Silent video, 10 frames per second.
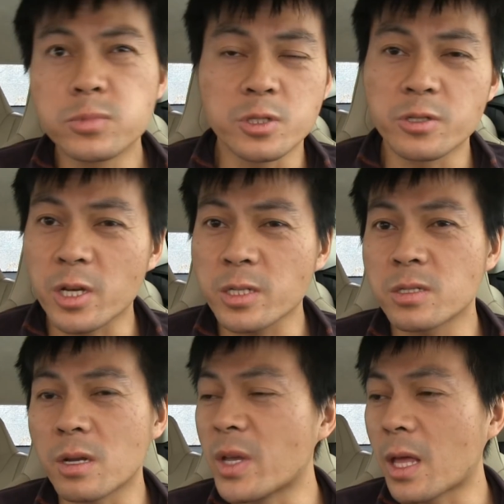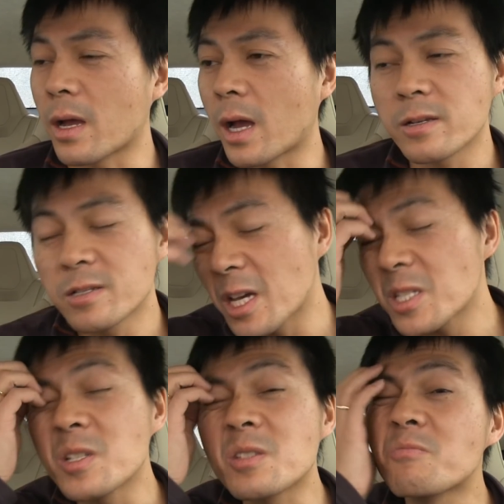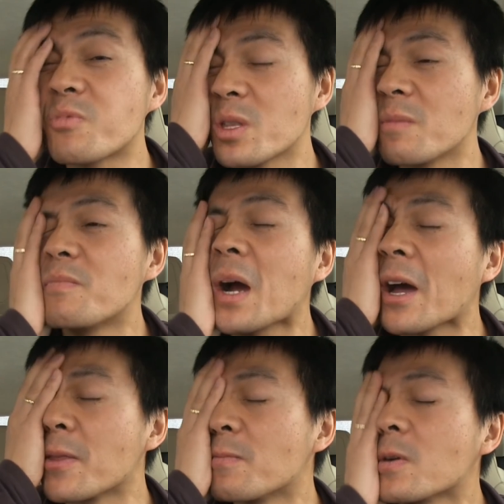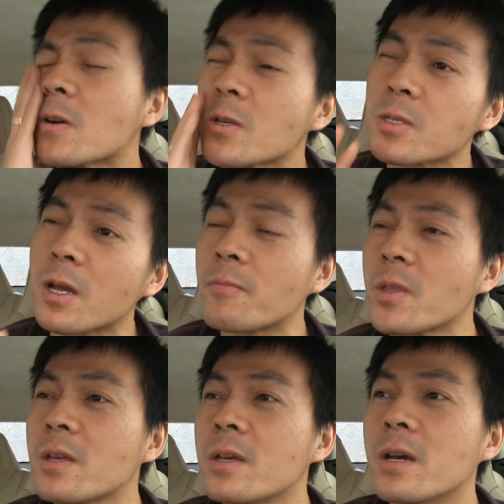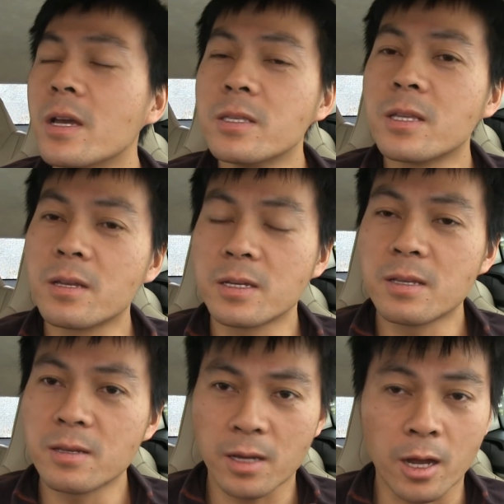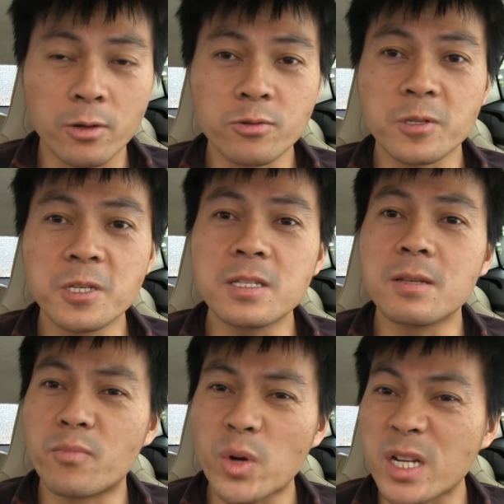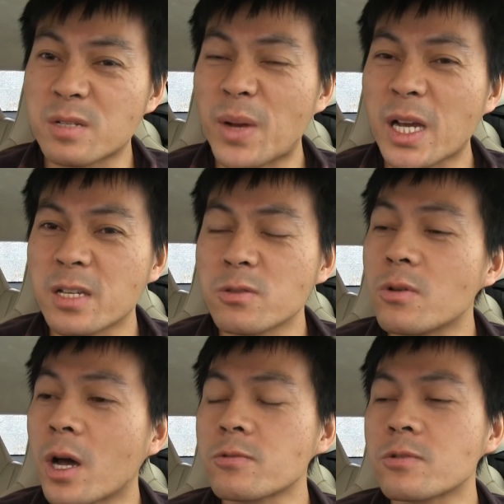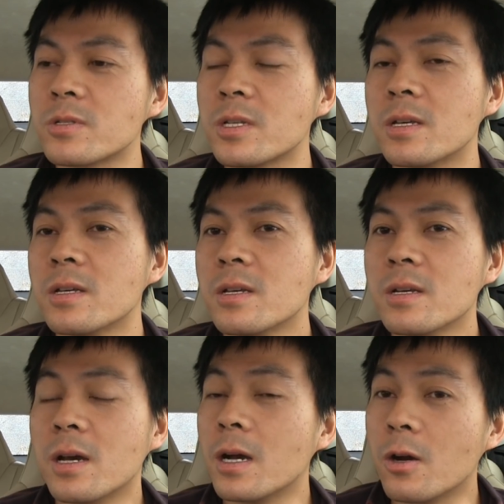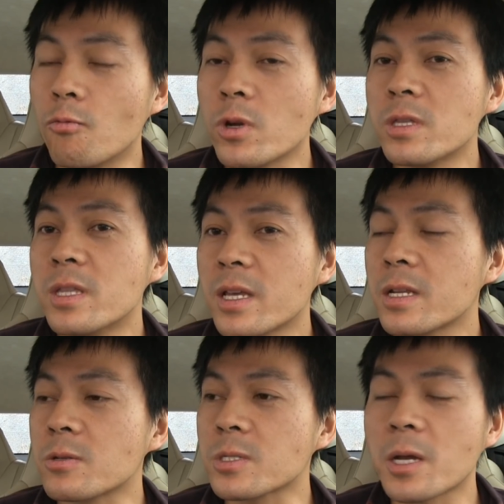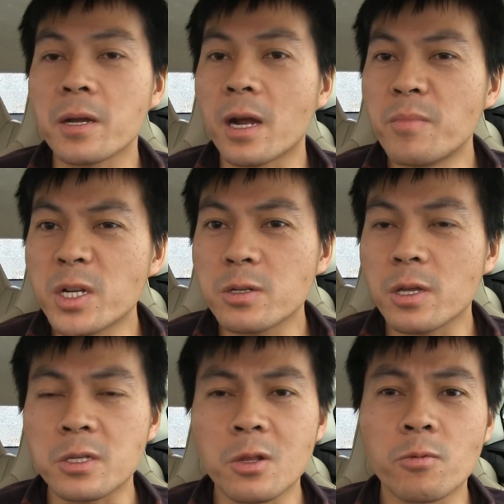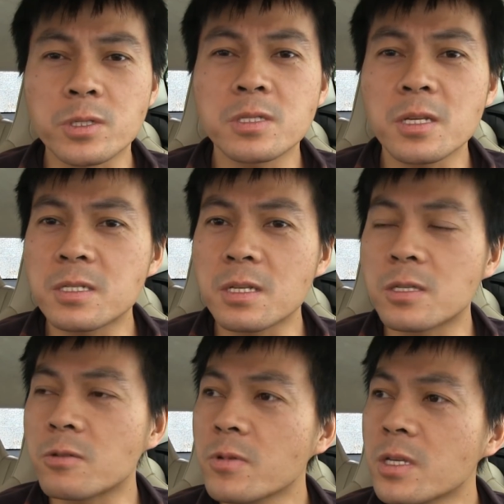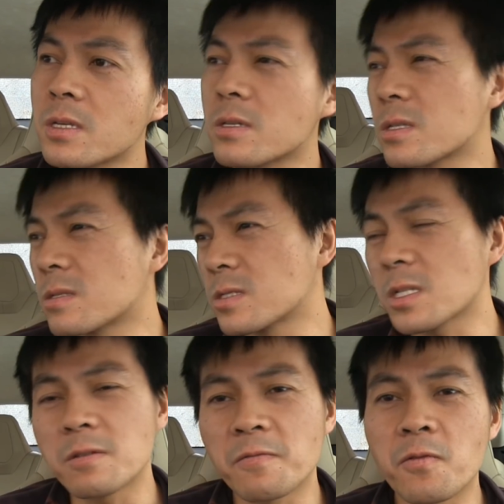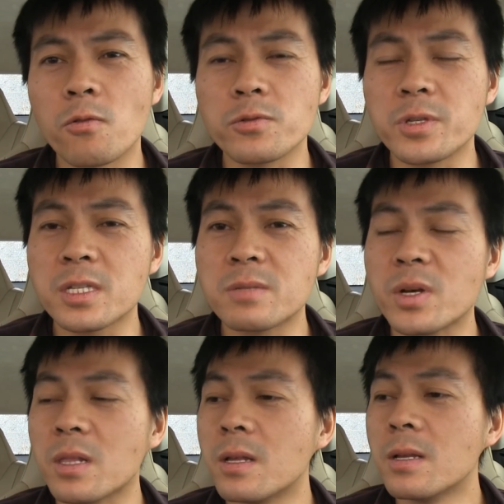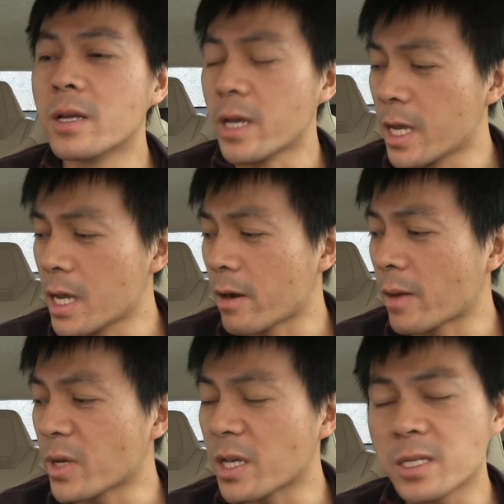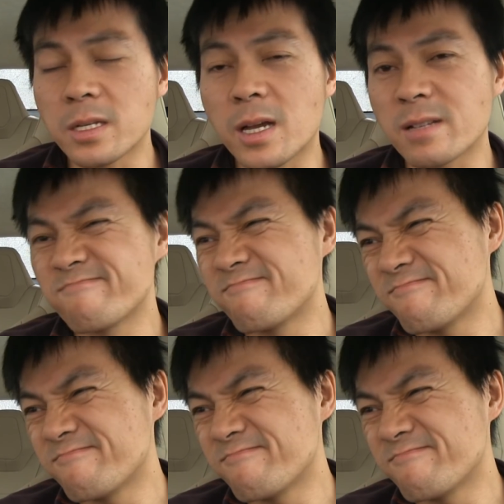suggest. I mean, I guess it's pretty bad, because in the 100D, the brand spanking new 100D with Nerios tire, I measured as low as 63, 64 decibel. Here I'm guessing like